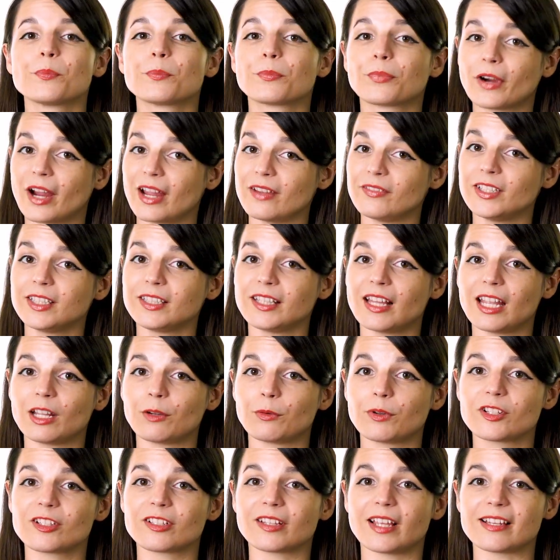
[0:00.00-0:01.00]
Private
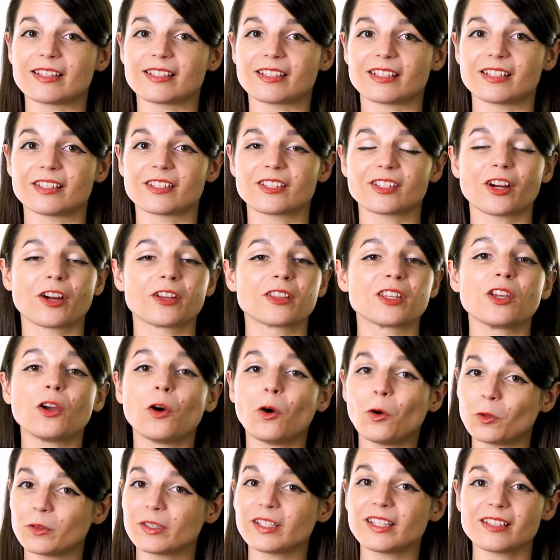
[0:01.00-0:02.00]
language lessons are the
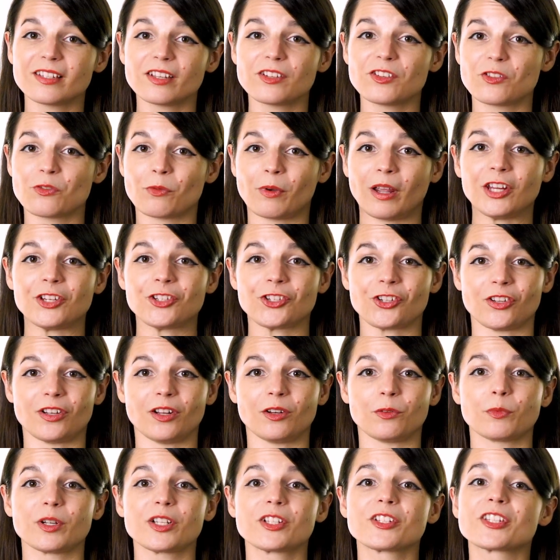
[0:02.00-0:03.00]
only situation
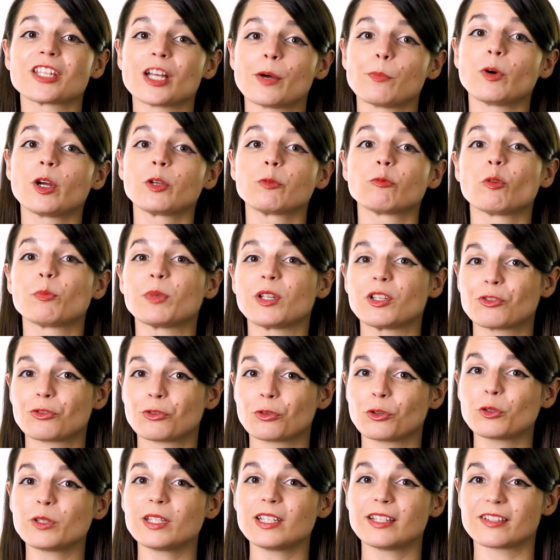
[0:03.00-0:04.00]
in which someone will be
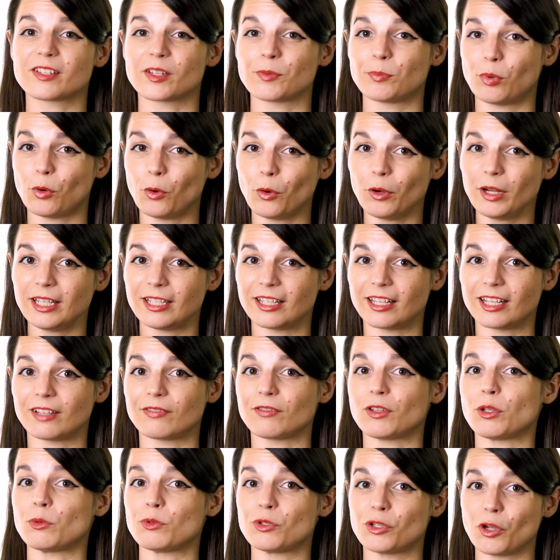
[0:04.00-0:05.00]
truly disappointed
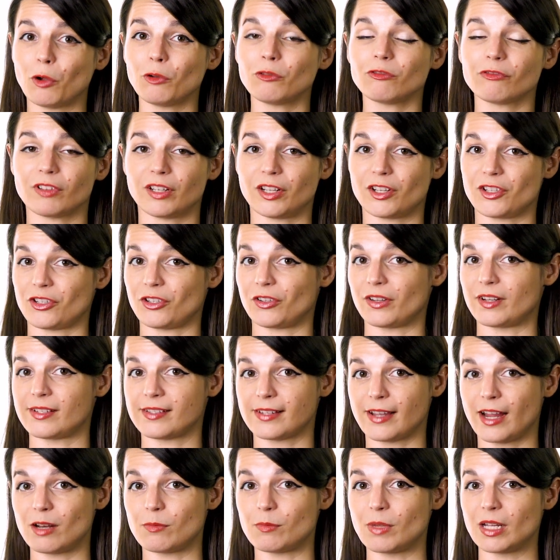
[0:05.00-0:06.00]
if you don't finish your
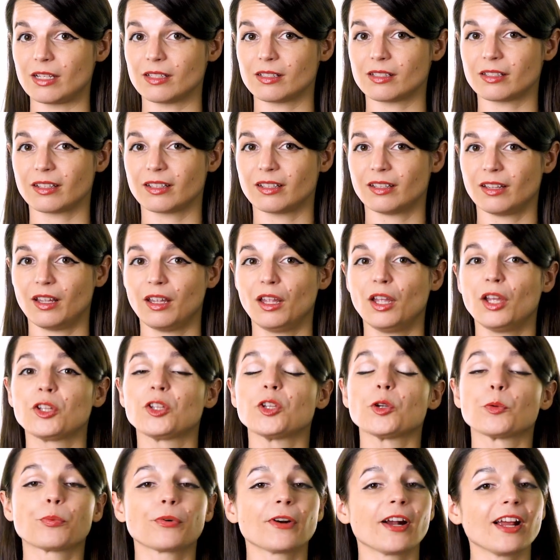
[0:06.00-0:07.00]
assignment.
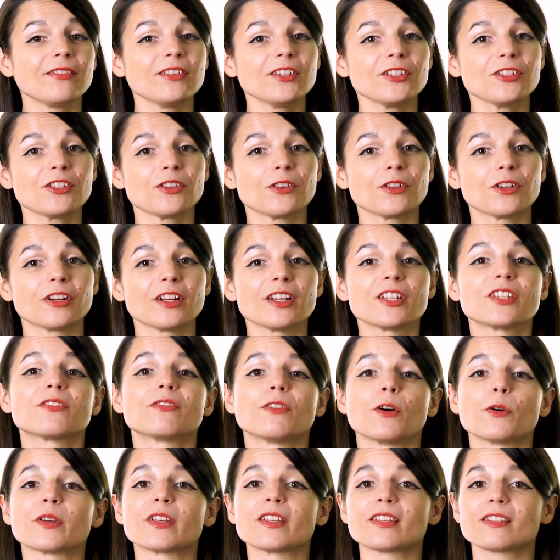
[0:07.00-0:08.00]
Your private tutor is
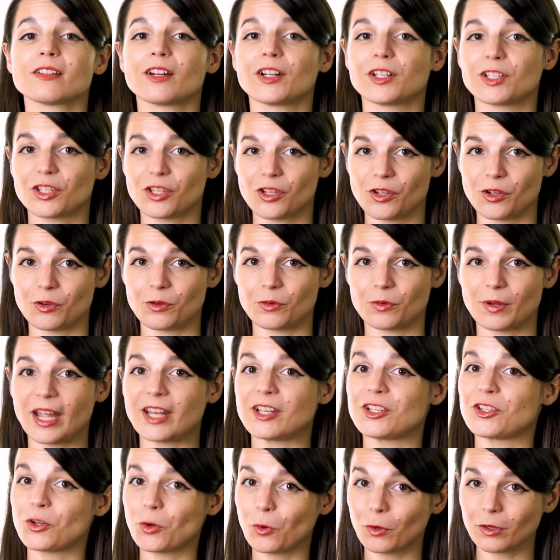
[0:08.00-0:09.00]
focused on you
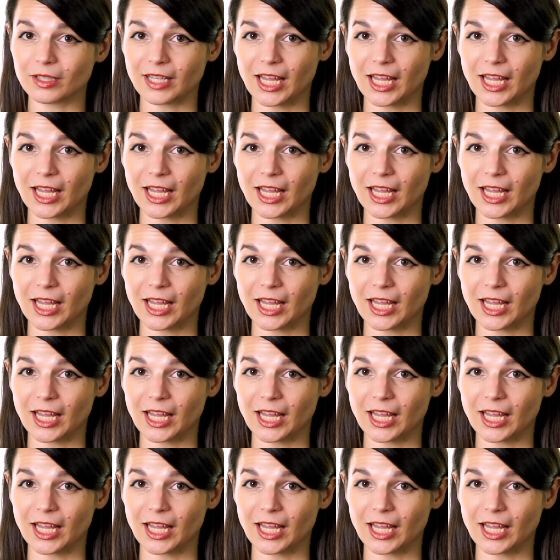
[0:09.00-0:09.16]
and your